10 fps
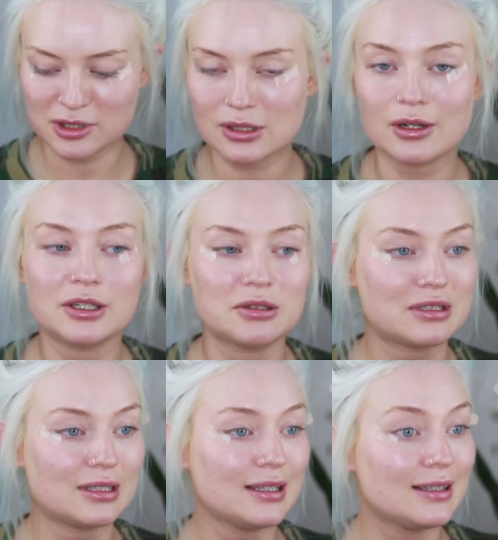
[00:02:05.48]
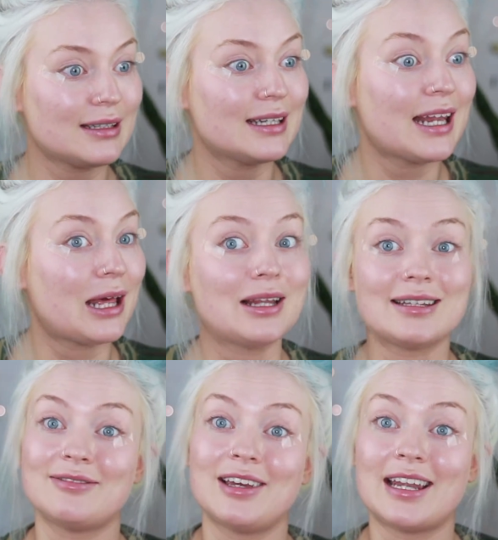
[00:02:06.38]
I'm just gonna use this, and now
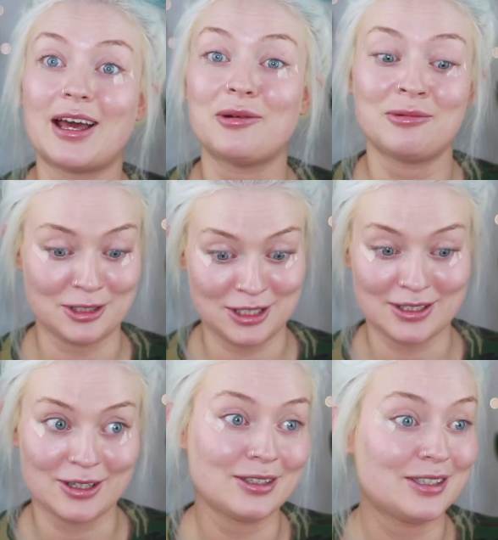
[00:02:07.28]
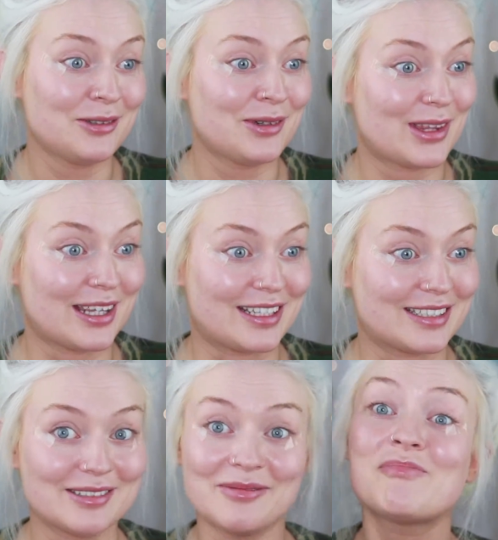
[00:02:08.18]
let's find out what she's gonna do with
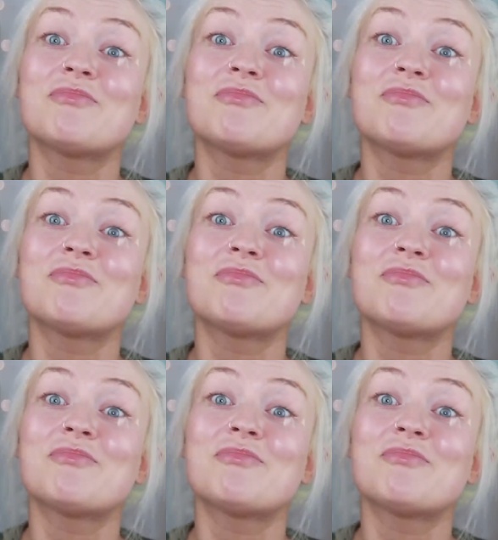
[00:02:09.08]
it.